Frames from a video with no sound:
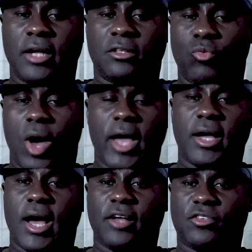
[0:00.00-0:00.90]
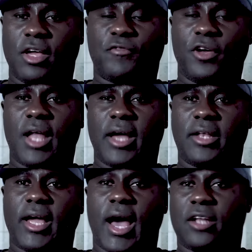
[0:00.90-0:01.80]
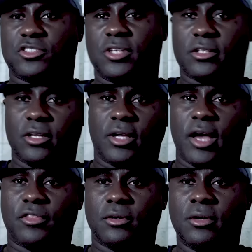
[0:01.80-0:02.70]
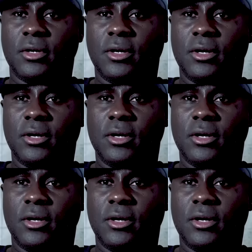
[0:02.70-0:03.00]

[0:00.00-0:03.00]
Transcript: the white guys, they feel like they got to stick together.